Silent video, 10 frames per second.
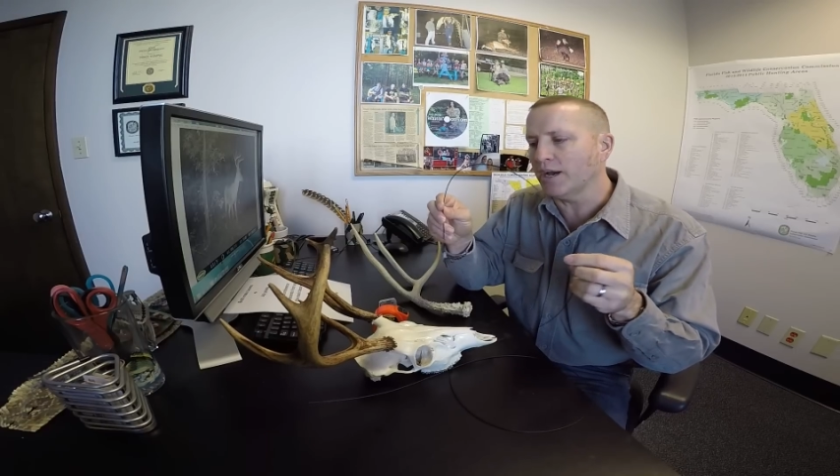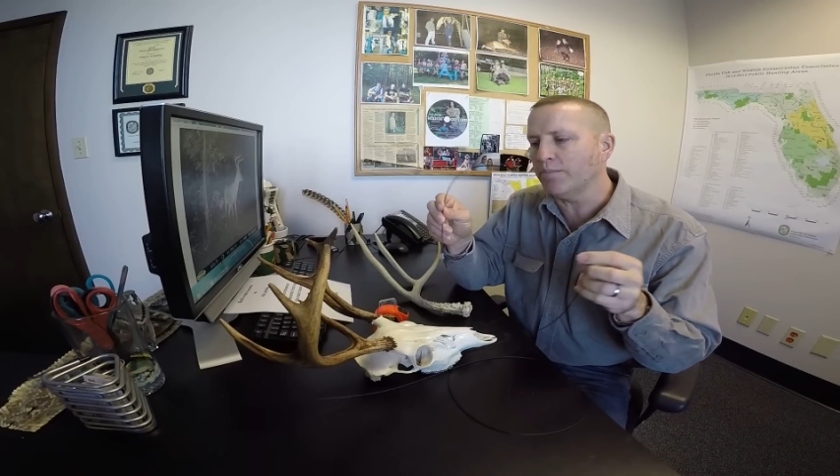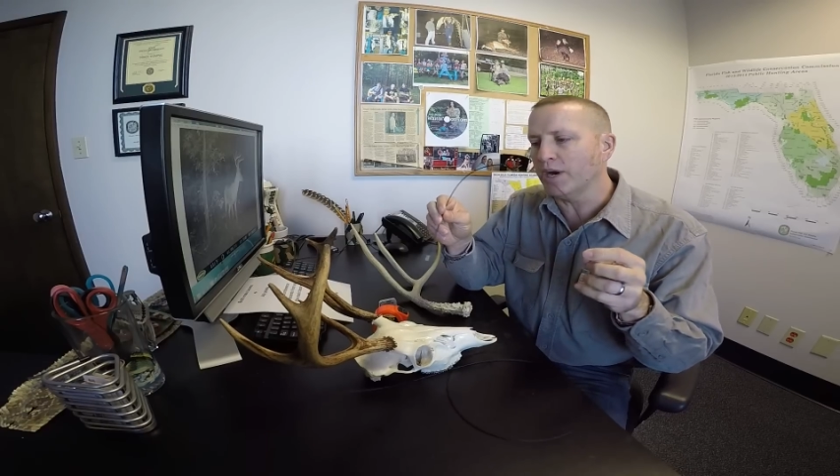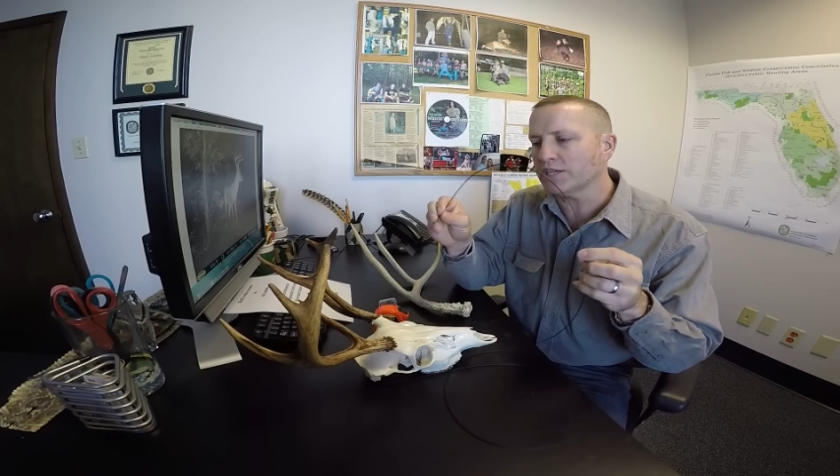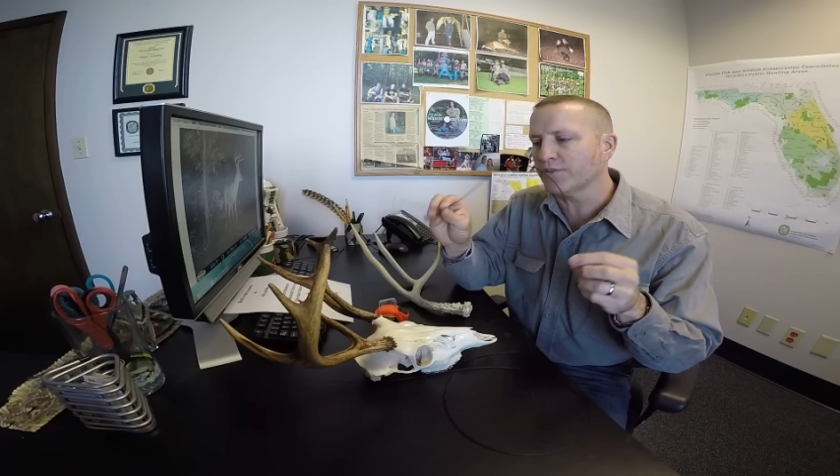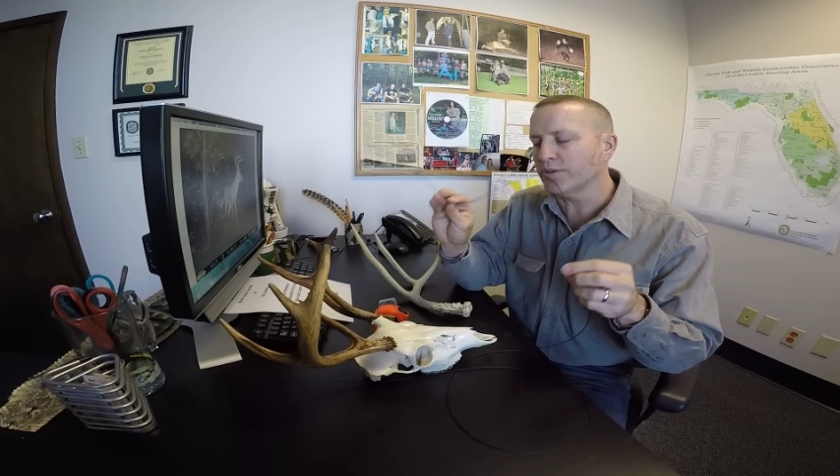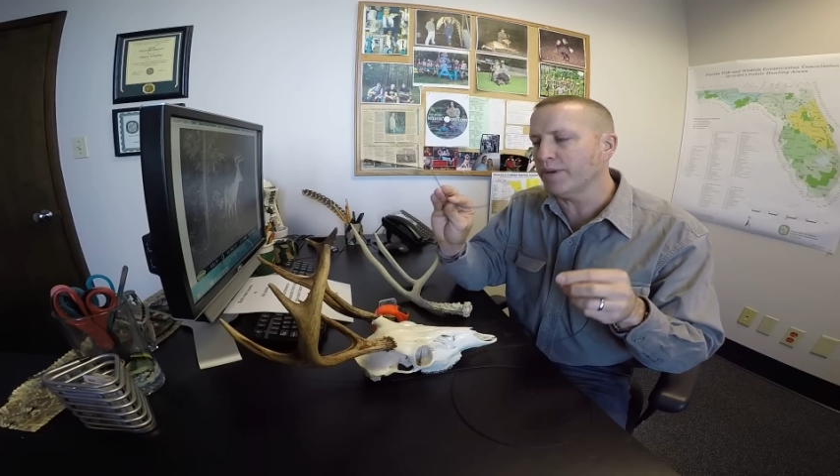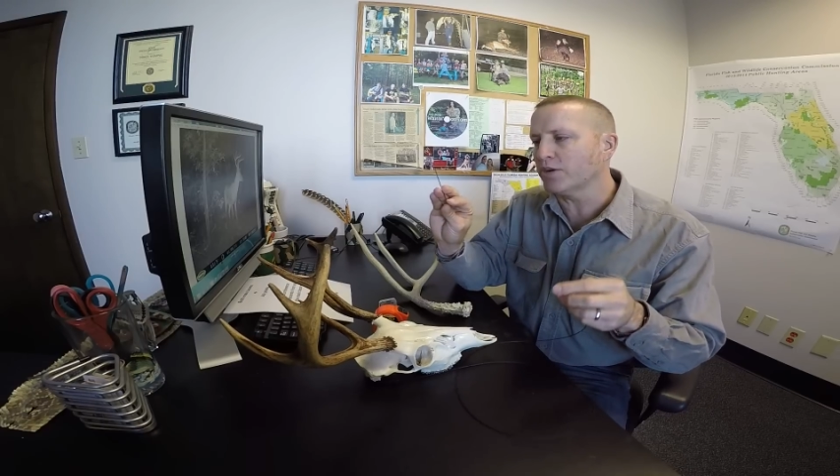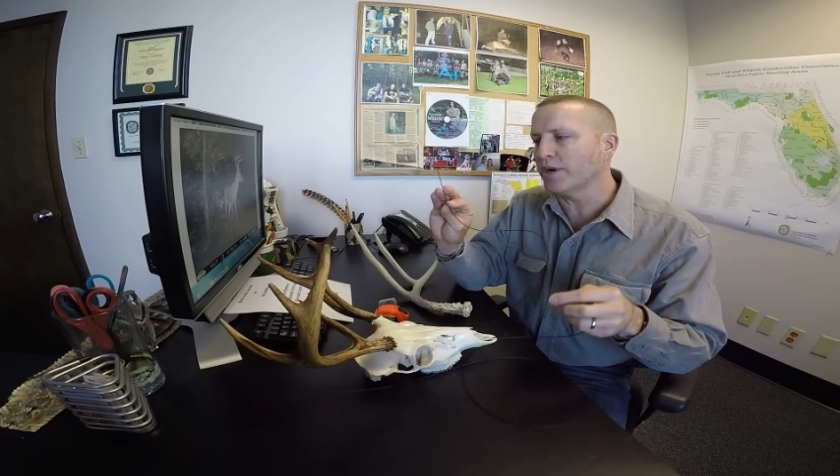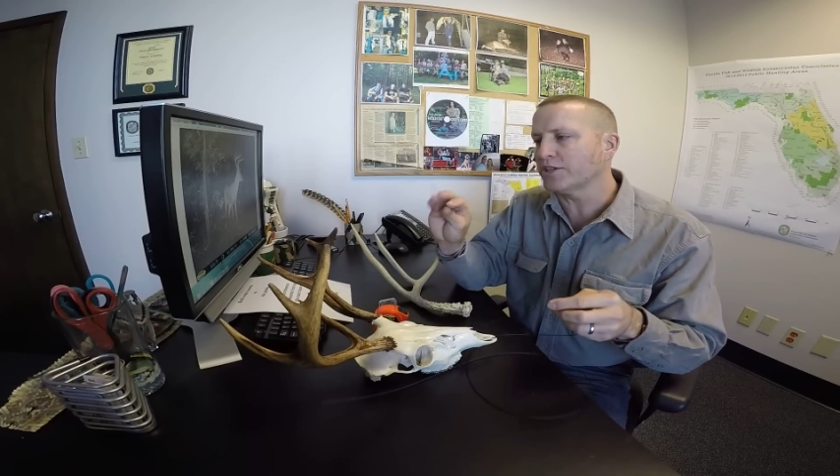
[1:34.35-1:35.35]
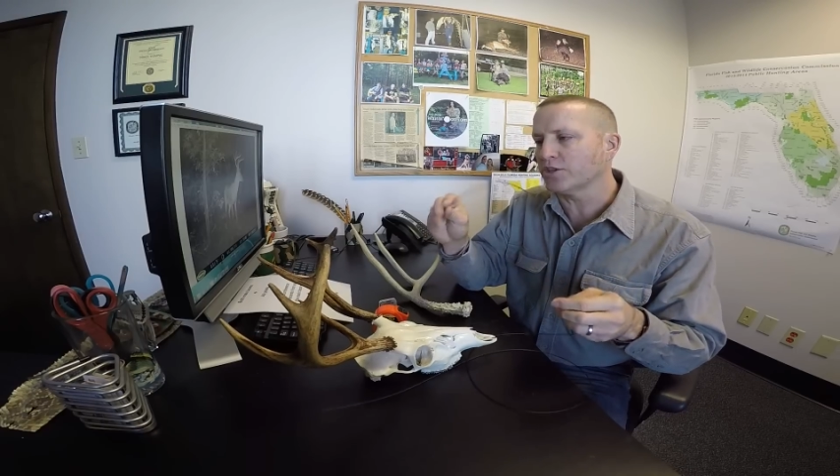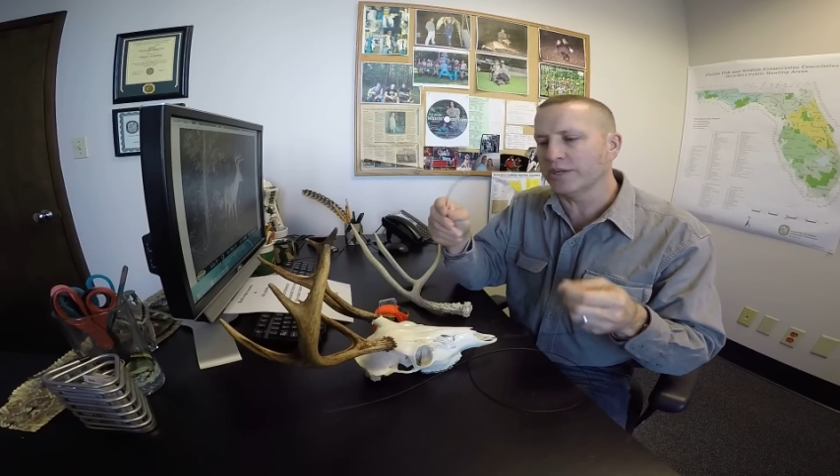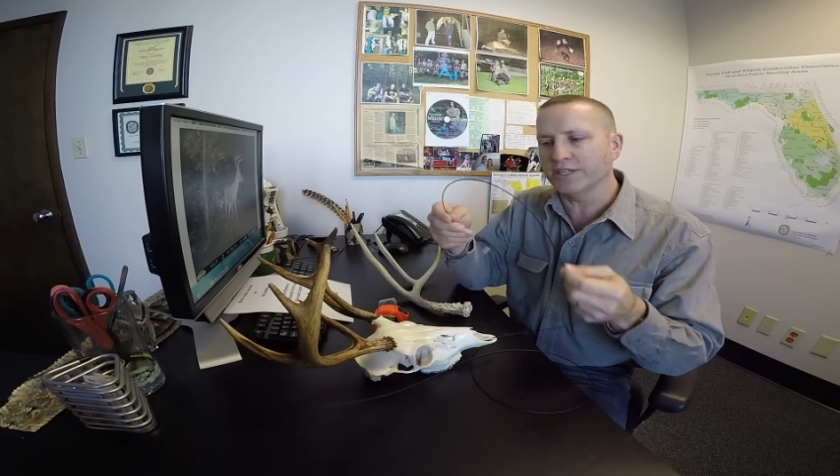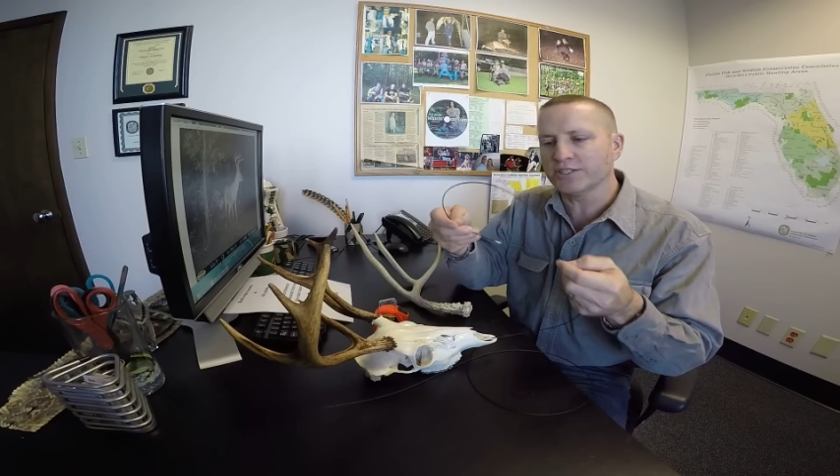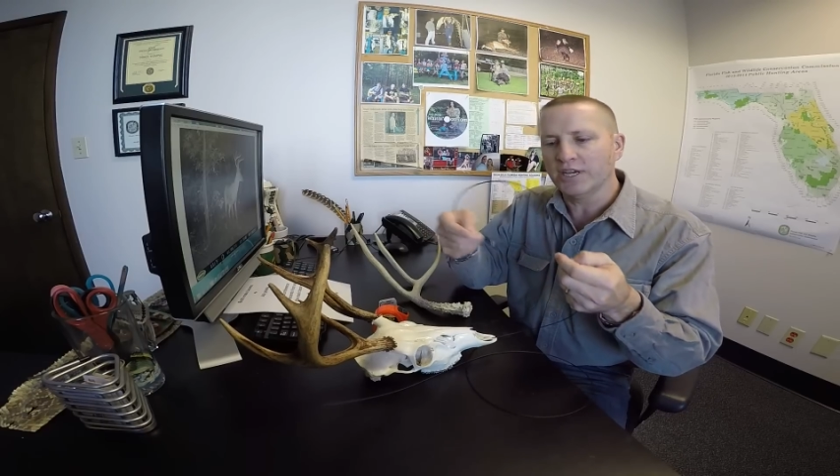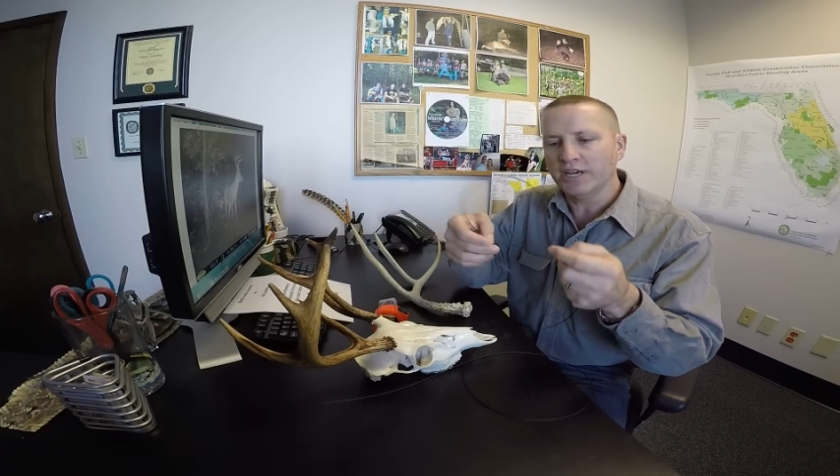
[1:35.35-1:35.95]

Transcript: bucks for the Buck Registry is